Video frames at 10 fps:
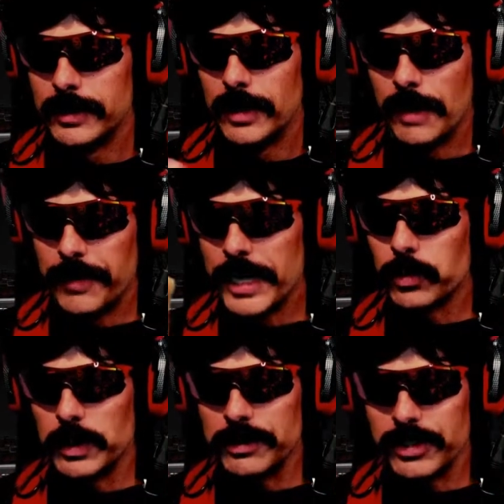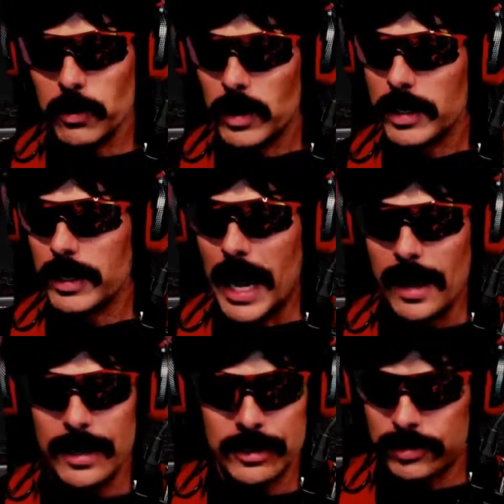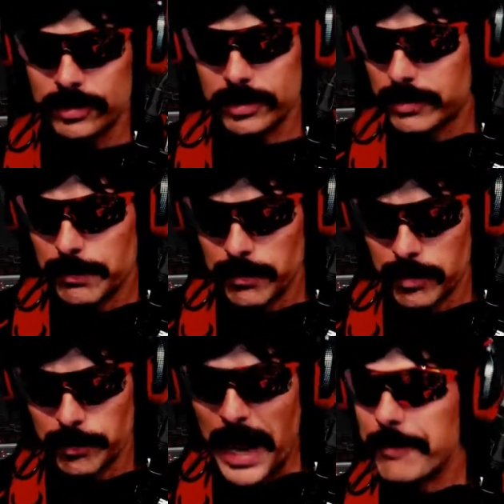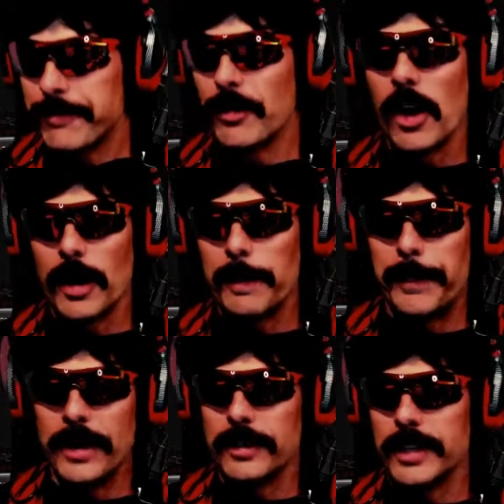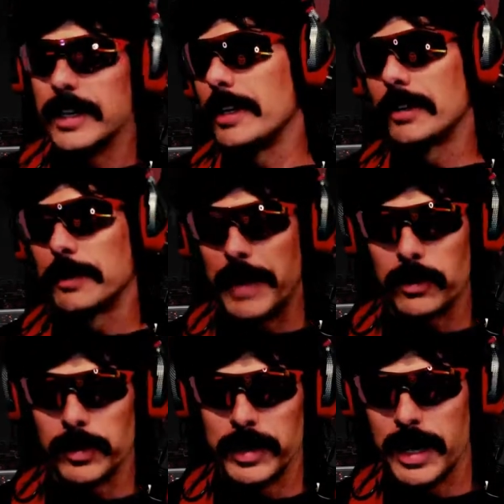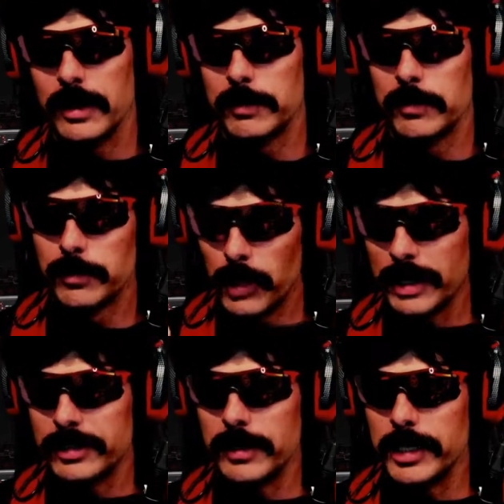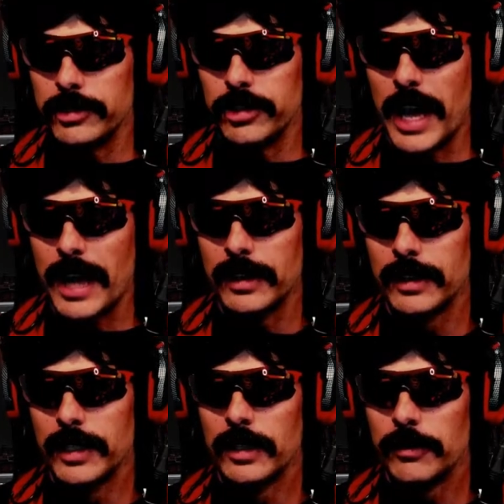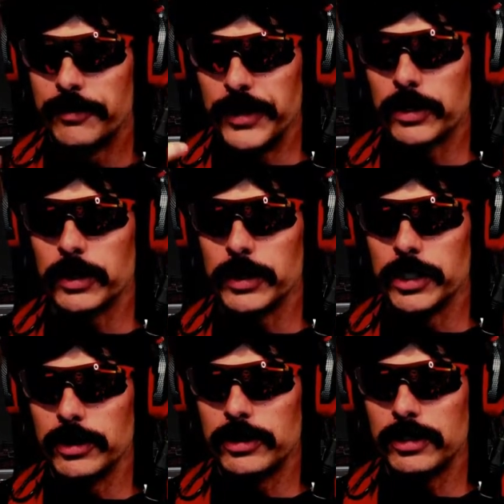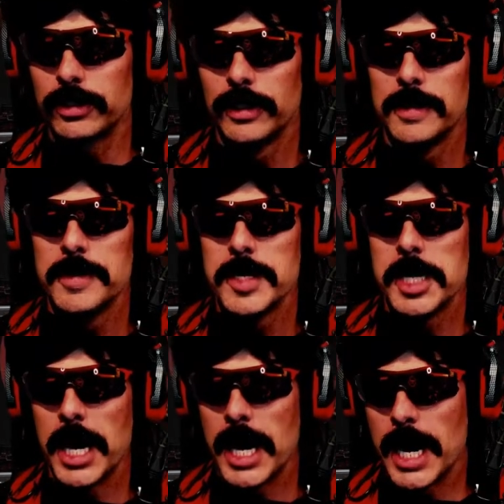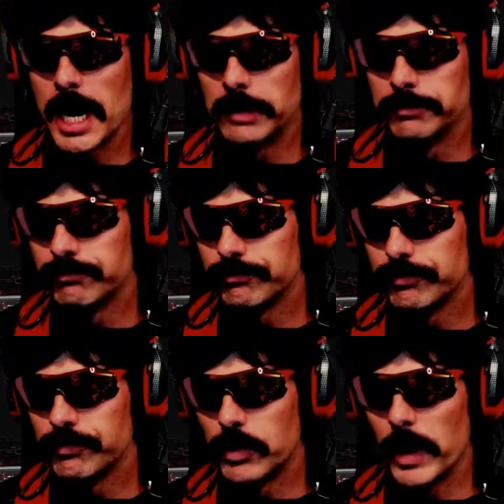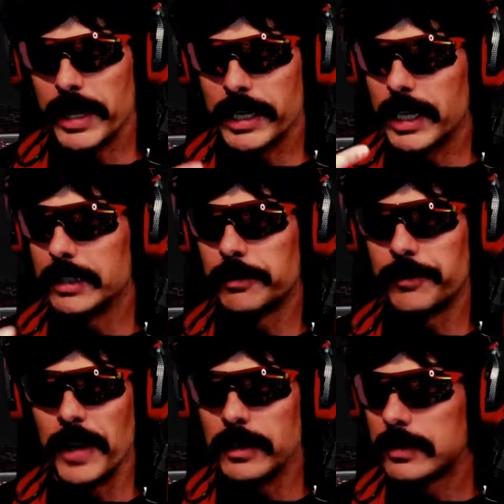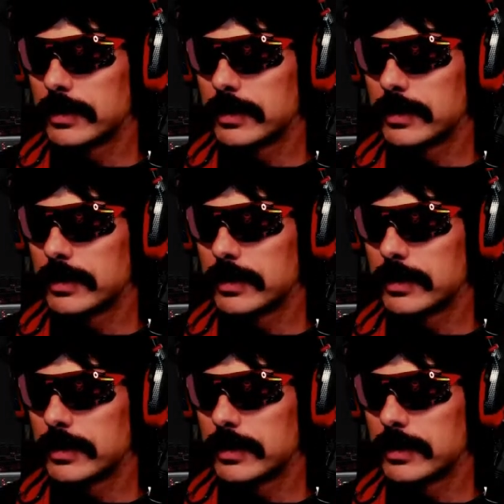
of H1Z1, I, it's by far better than any other battle royale. Proximity chat, vehicle use, um, the way the guns felt,